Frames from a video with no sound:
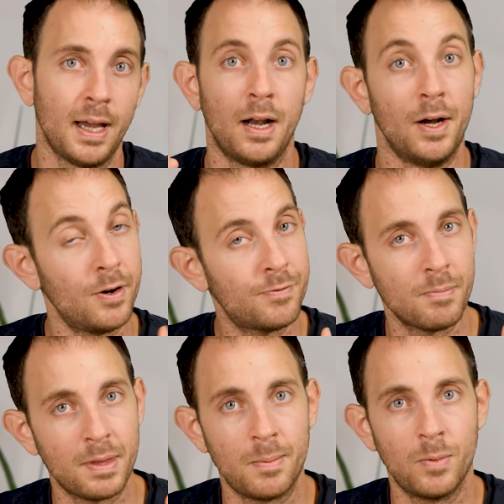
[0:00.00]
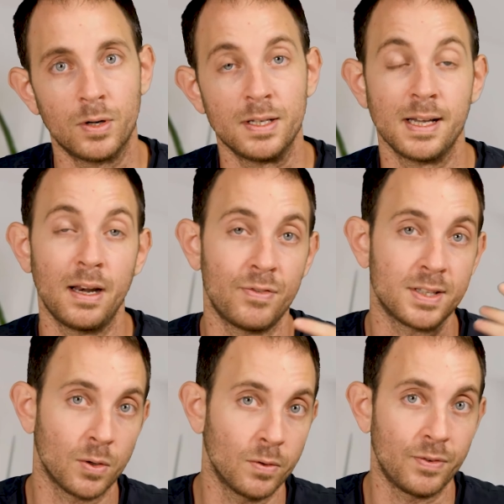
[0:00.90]
and learn from them or decide if
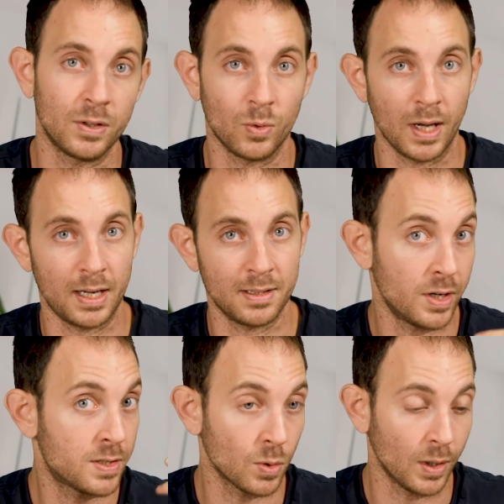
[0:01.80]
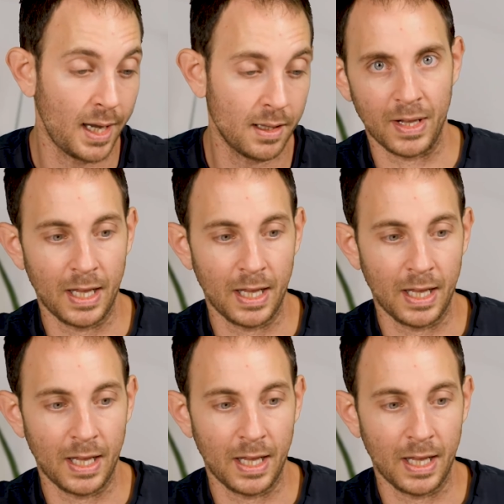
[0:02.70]
it's a good fit to get in or it's too late.